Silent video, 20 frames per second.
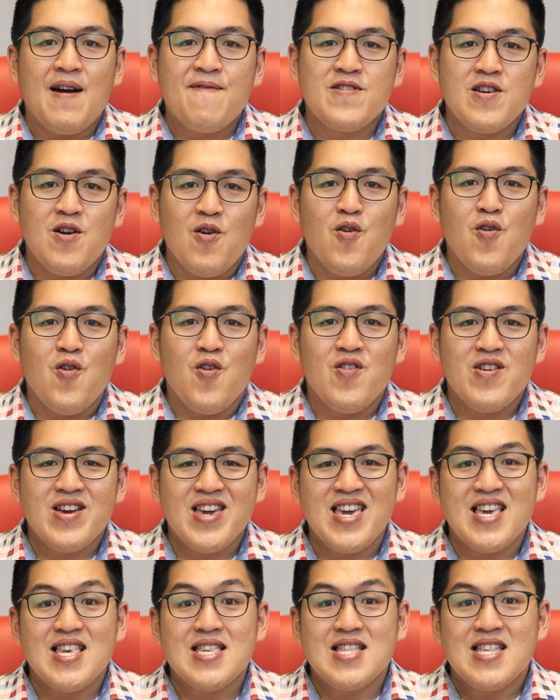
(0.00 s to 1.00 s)
after
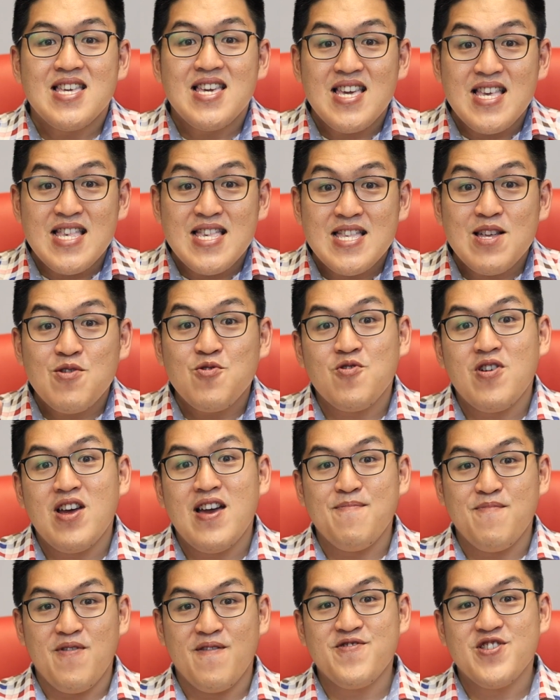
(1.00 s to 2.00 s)
all, it's the
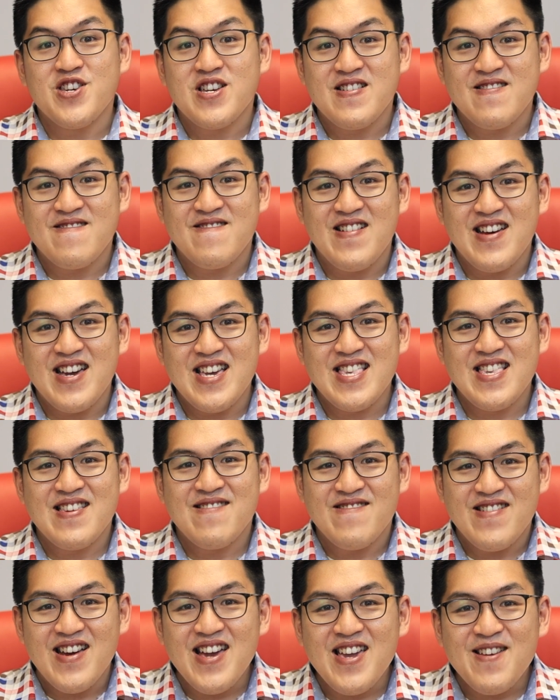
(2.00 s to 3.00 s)
Instagram of chicken rice,
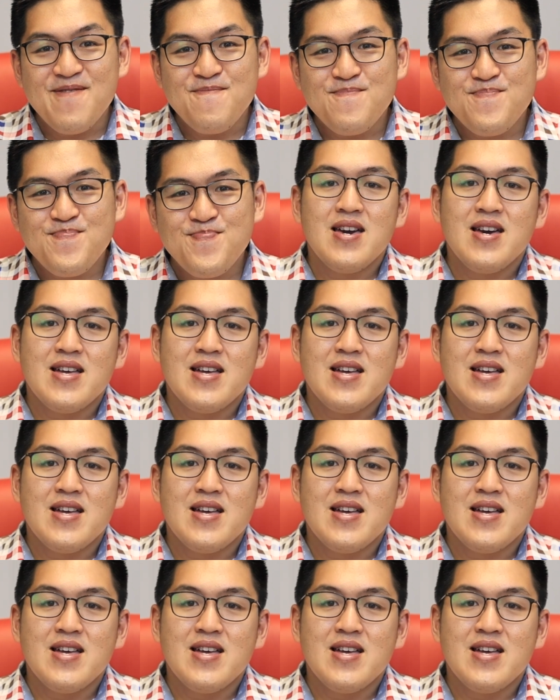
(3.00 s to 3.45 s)
right?